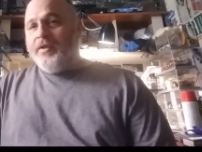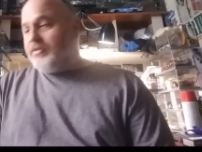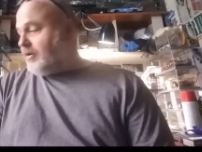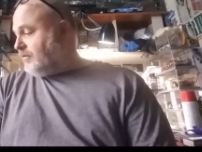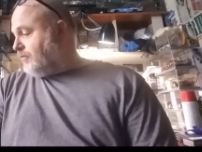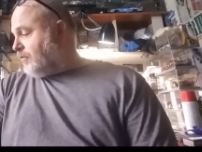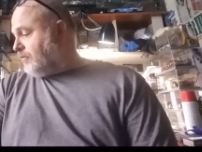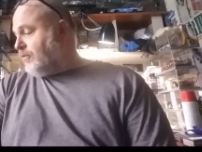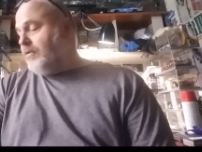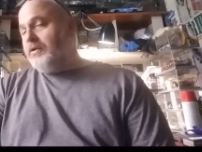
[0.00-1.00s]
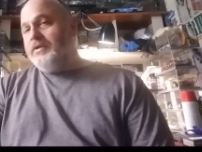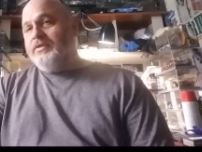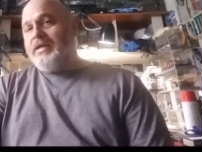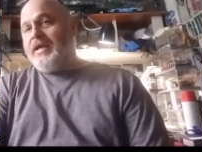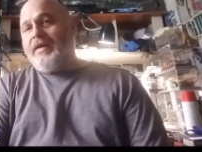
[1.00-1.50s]
34 Ford
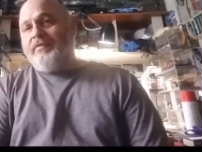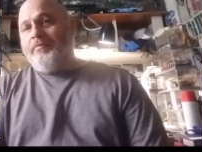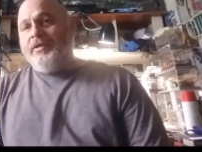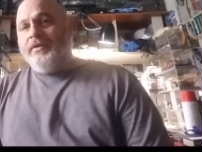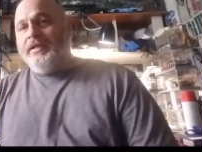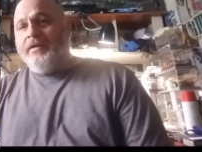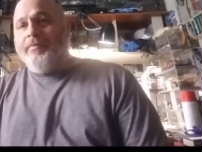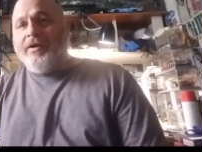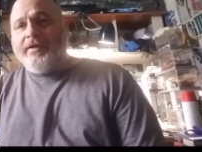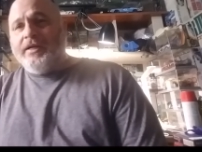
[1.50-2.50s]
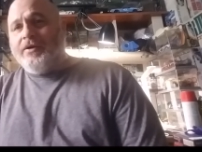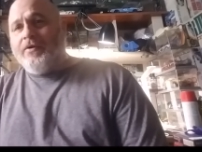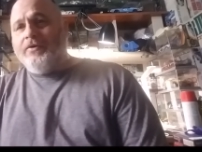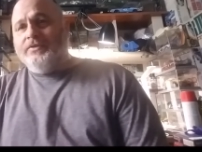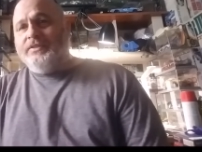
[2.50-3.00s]
because I haven't built any American
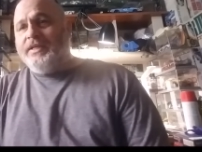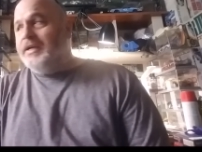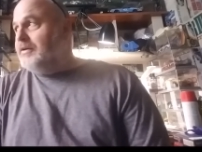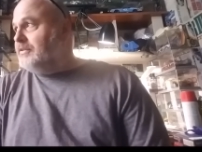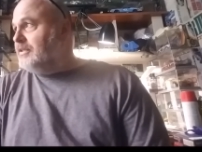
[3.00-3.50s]
cars in years.